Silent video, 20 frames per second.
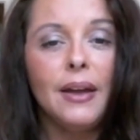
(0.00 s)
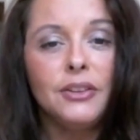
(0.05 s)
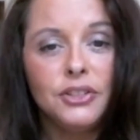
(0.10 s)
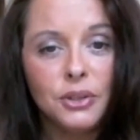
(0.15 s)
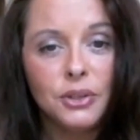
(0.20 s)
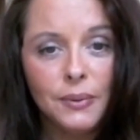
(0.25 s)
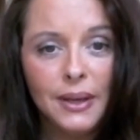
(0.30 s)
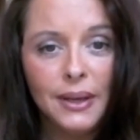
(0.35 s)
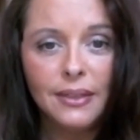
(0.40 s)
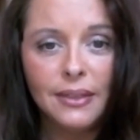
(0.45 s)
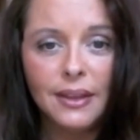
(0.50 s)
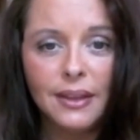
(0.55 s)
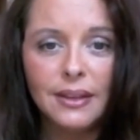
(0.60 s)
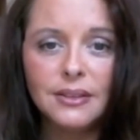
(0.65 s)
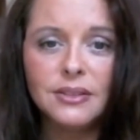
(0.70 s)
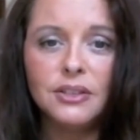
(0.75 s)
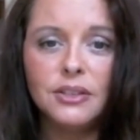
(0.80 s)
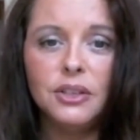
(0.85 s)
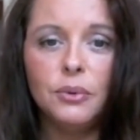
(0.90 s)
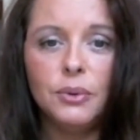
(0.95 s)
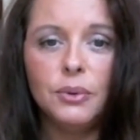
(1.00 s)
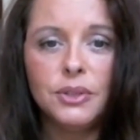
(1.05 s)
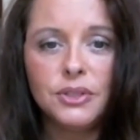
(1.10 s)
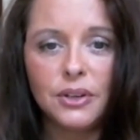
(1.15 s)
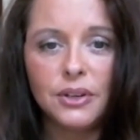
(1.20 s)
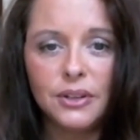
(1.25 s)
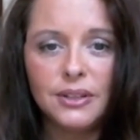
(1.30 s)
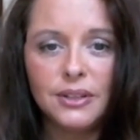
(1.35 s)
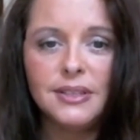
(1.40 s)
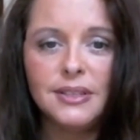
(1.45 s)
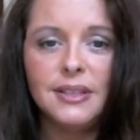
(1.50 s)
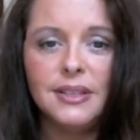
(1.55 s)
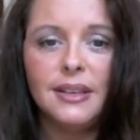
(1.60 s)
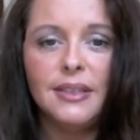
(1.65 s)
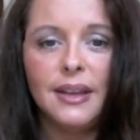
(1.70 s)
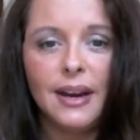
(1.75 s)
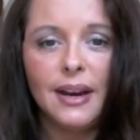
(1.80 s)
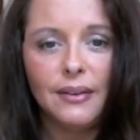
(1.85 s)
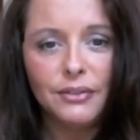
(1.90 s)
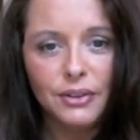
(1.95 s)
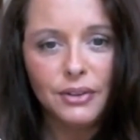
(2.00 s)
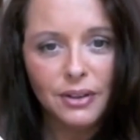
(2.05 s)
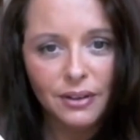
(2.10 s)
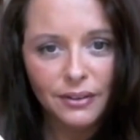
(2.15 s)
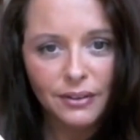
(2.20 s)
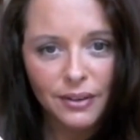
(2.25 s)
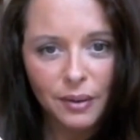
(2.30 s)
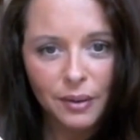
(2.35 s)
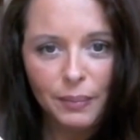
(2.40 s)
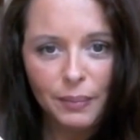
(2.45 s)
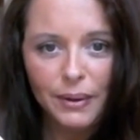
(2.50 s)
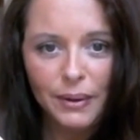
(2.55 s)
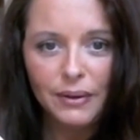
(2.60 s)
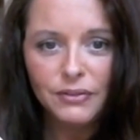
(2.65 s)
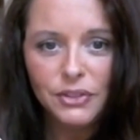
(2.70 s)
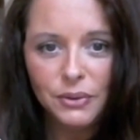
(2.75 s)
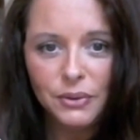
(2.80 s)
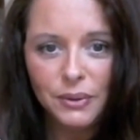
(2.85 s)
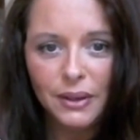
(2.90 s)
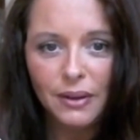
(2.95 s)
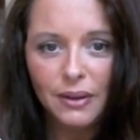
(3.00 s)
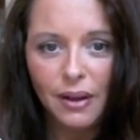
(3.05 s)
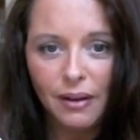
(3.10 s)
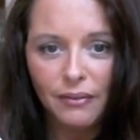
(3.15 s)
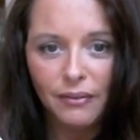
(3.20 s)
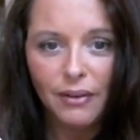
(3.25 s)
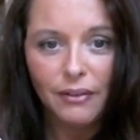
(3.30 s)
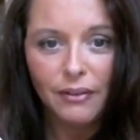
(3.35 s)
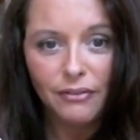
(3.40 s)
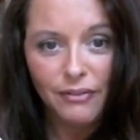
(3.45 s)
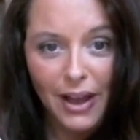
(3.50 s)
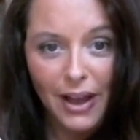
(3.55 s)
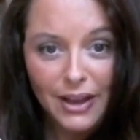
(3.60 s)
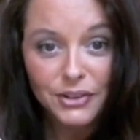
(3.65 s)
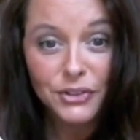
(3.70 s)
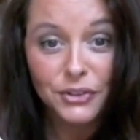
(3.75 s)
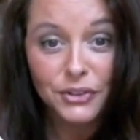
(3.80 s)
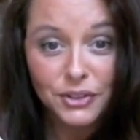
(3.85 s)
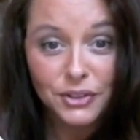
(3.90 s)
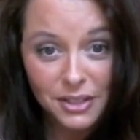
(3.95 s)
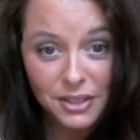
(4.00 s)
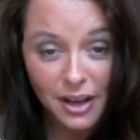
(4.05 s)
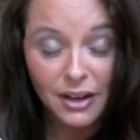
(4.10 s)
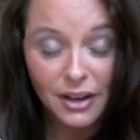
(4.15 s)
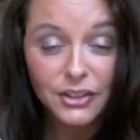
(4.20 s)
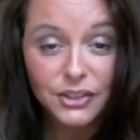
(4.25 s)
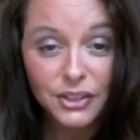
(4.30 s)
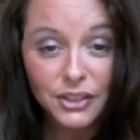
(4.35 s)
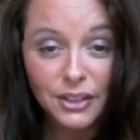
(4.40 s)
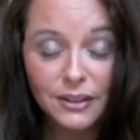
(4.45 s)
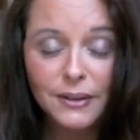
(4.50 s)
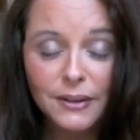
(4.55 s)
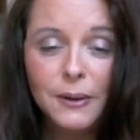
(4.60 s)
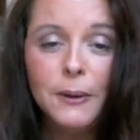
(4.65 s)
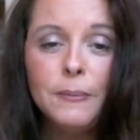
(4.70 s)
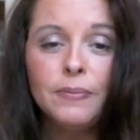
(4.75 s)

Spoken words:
Doing this, you will start to see that after a little bit of a faster suction,